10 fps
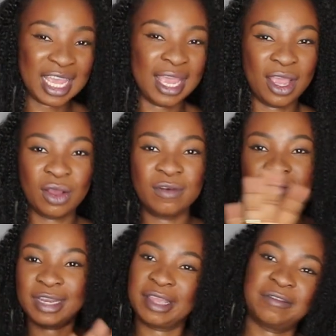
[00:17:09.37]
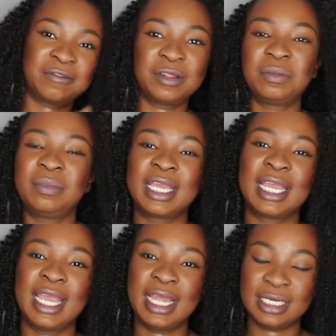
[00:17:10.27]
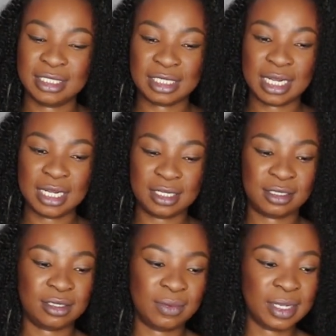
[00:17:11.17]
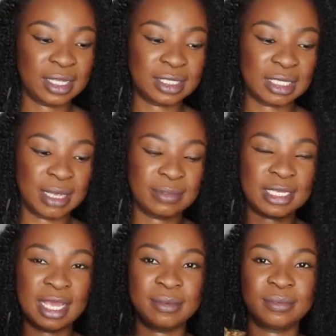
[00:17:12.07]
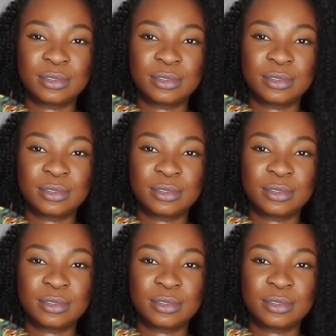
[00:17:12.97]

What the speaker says: hang of like filming and sewing at the same time.